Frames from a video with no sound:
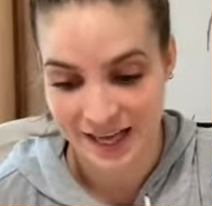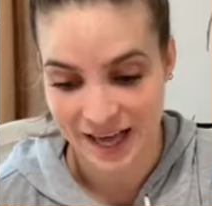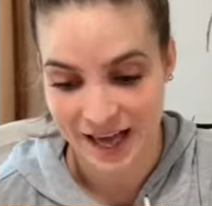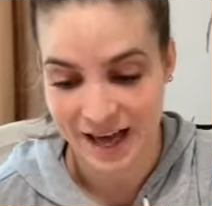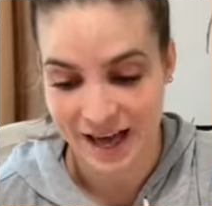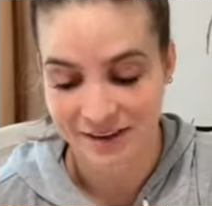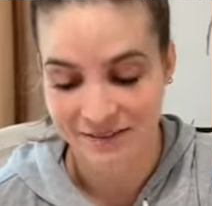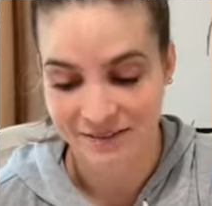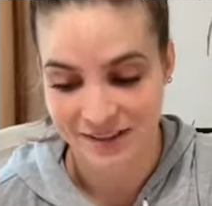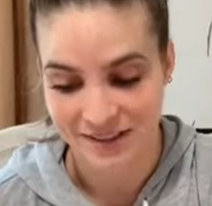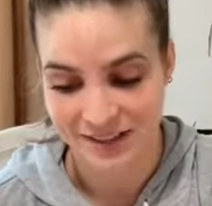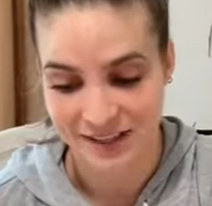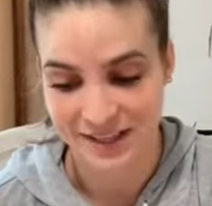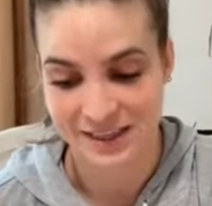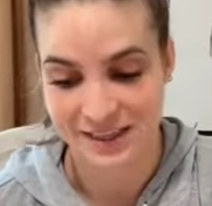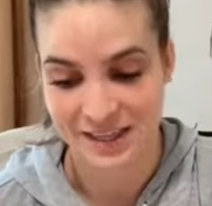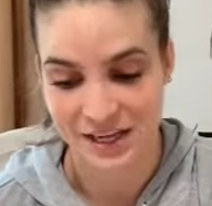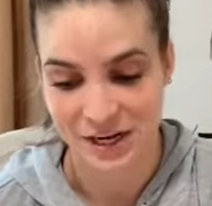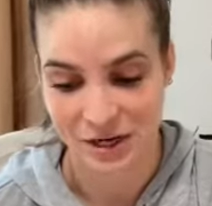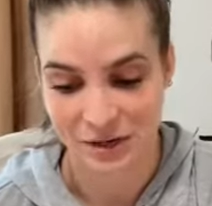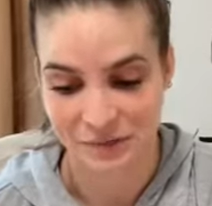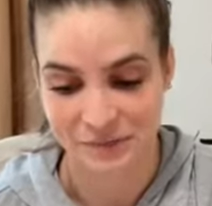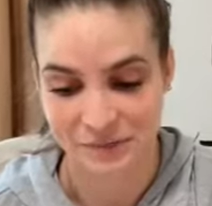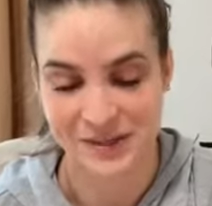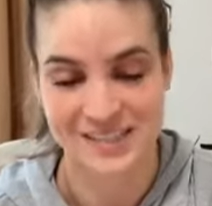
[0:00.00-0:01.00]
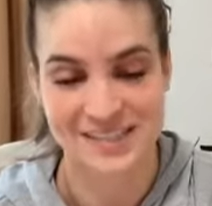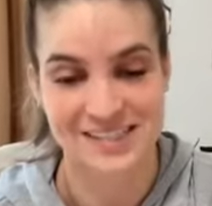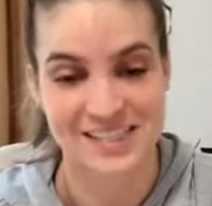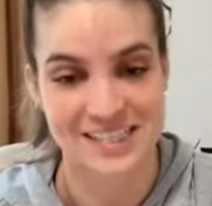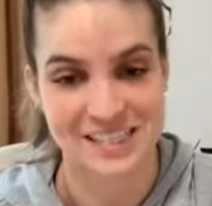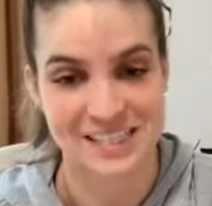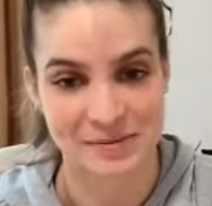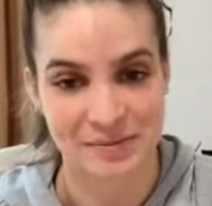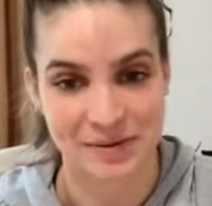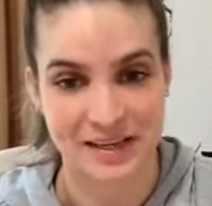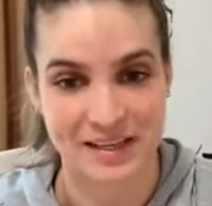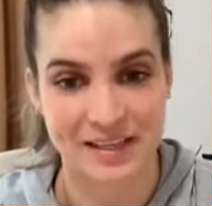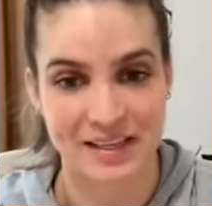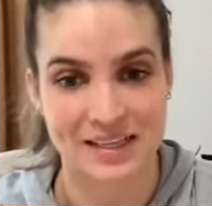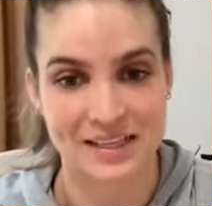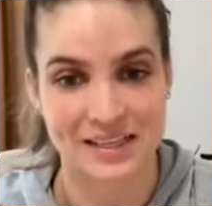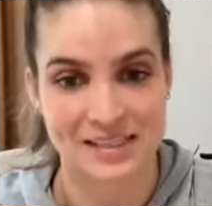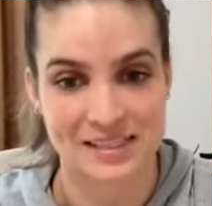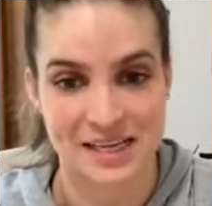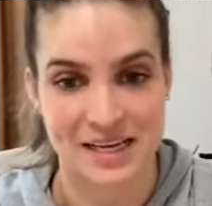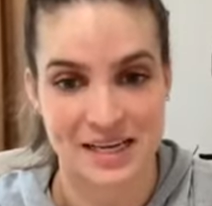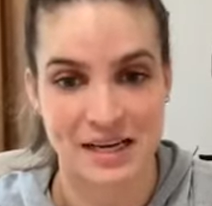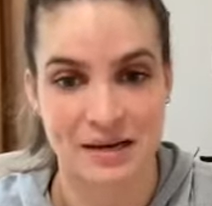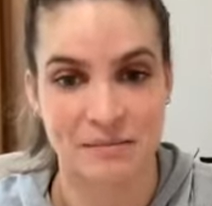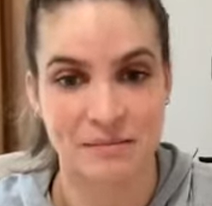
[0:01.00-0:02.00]
having the therapist explain the
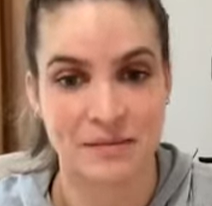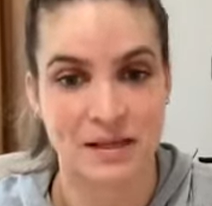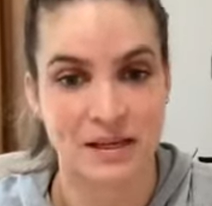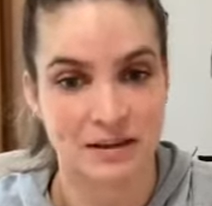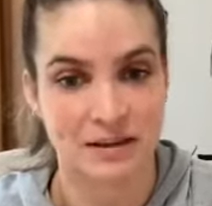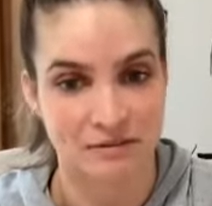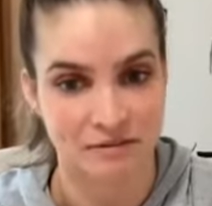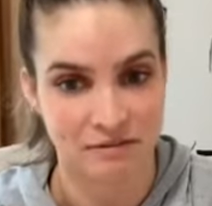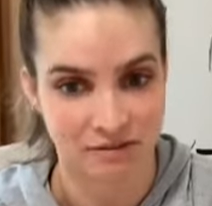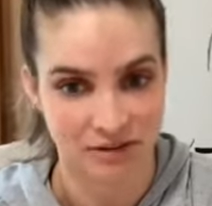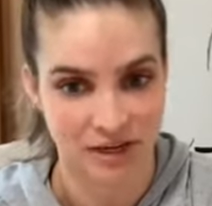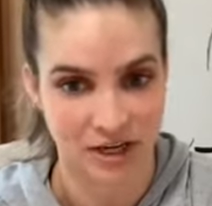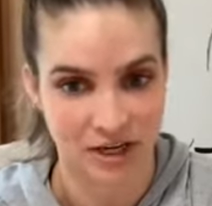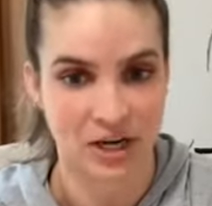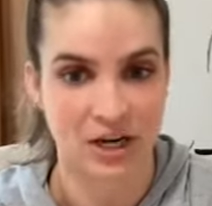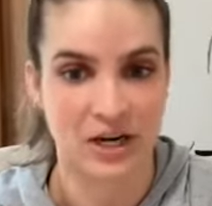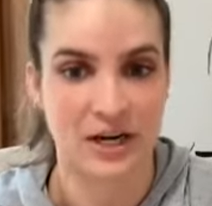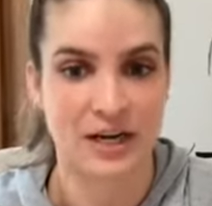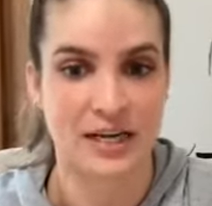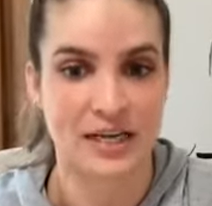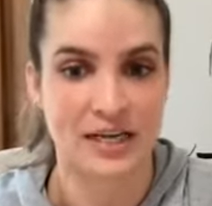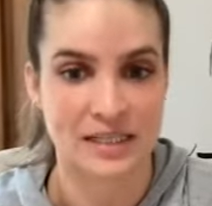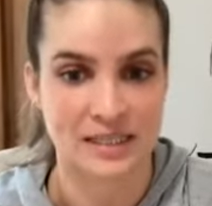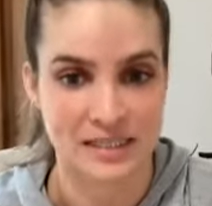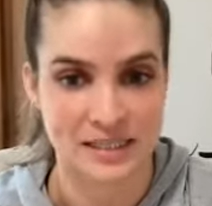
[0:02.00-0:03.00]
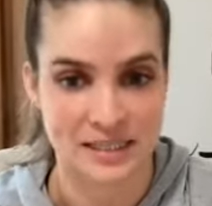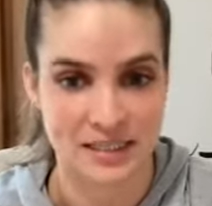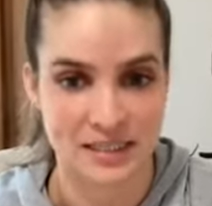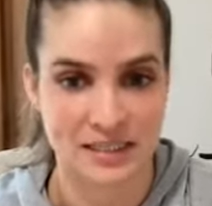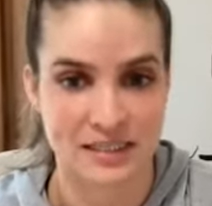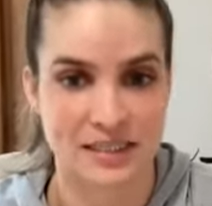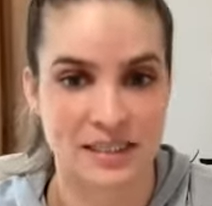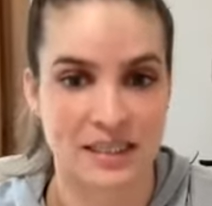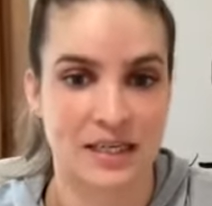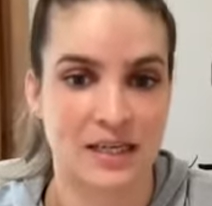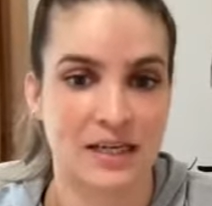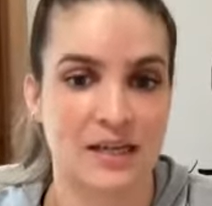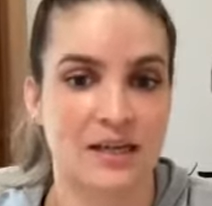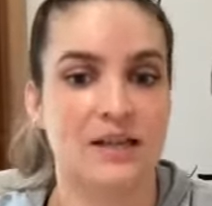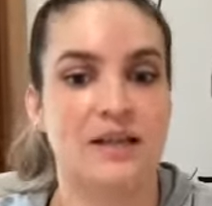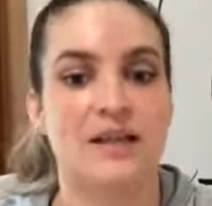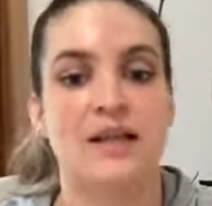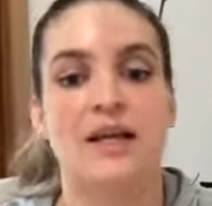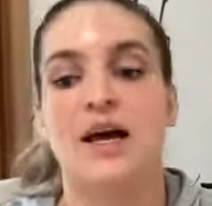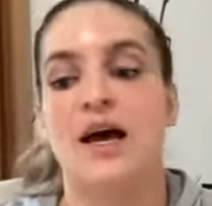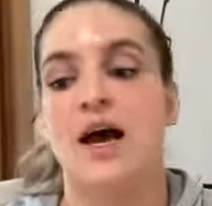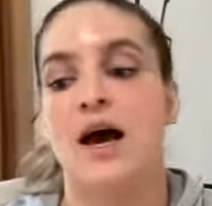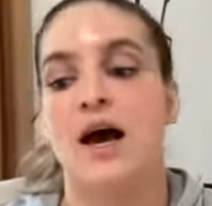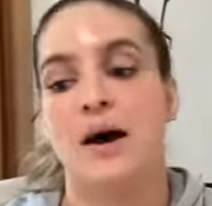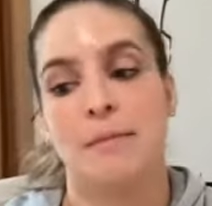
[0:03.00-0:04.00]
exam, like very in detail
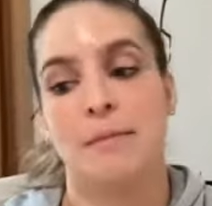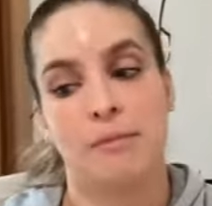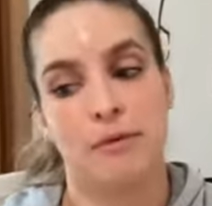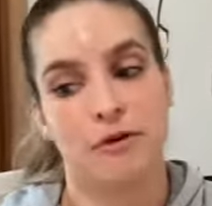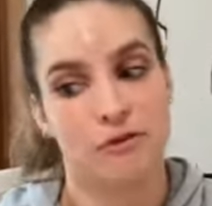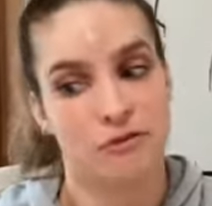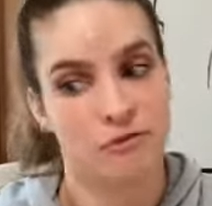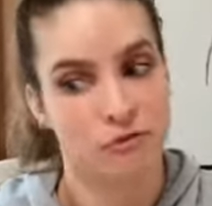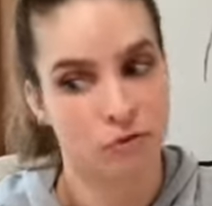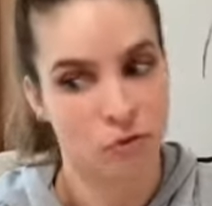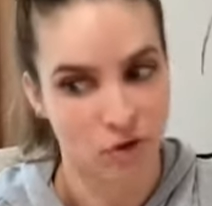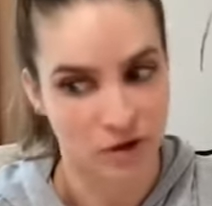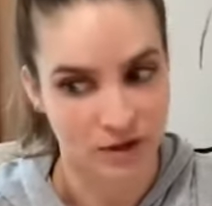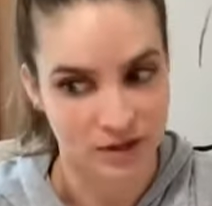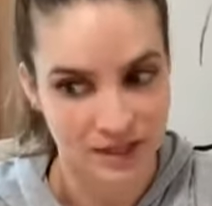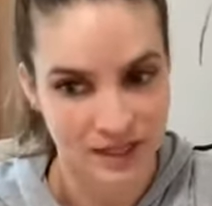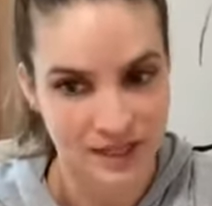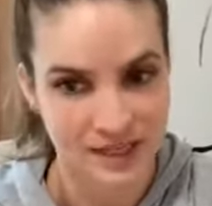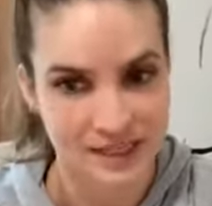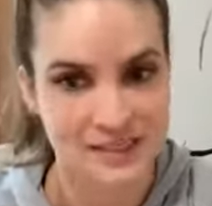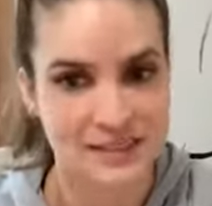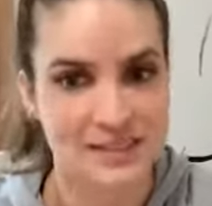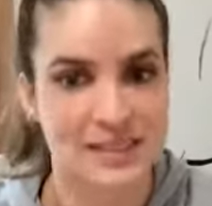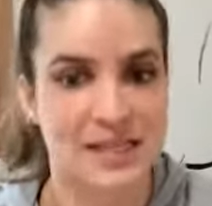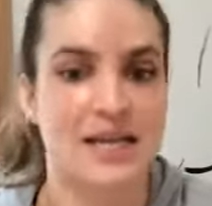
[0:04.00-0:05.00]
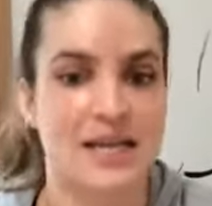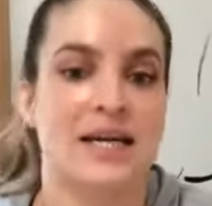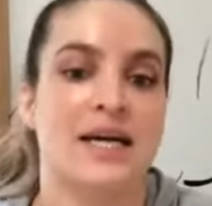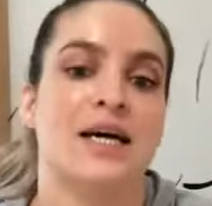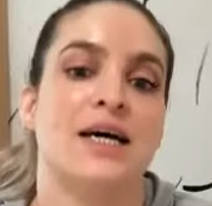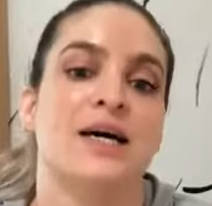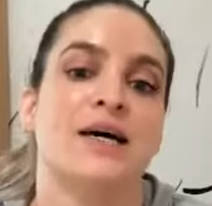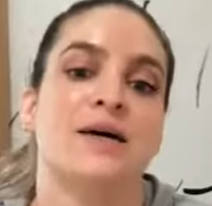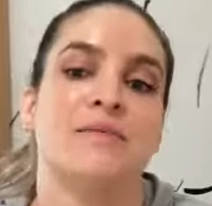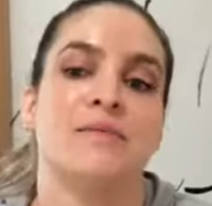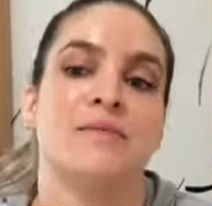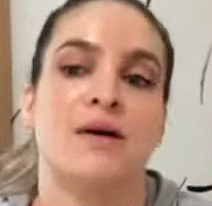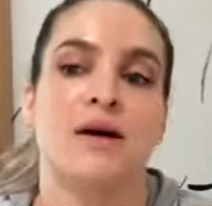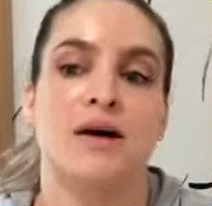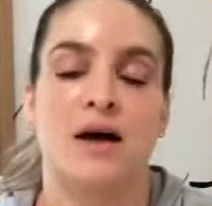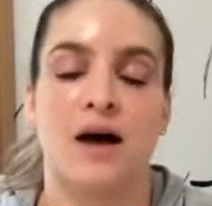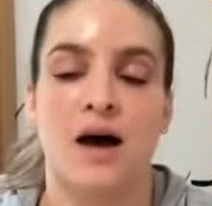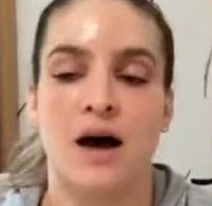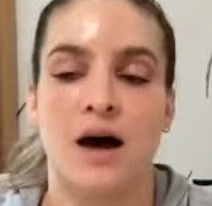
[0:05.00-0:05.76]
before the exam,